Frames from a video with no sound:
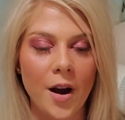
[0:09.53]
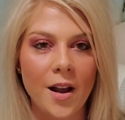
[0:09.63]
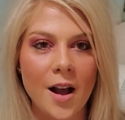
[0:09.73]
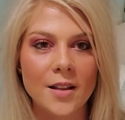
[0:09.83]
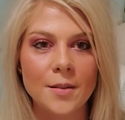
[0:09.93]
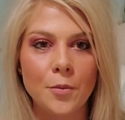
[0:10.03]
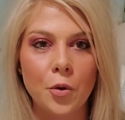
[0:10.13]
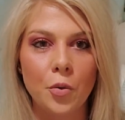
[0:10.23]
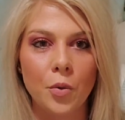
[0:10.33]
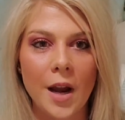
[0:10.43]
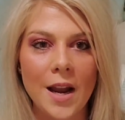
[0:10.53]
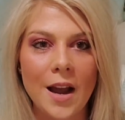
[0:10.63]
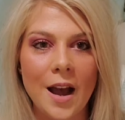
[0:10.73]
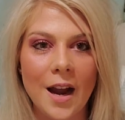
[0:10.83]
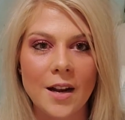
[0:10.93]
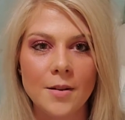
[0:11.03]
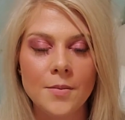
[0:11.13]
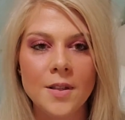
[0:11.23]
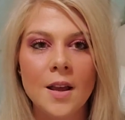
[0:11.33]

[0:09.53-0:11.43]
got some great items.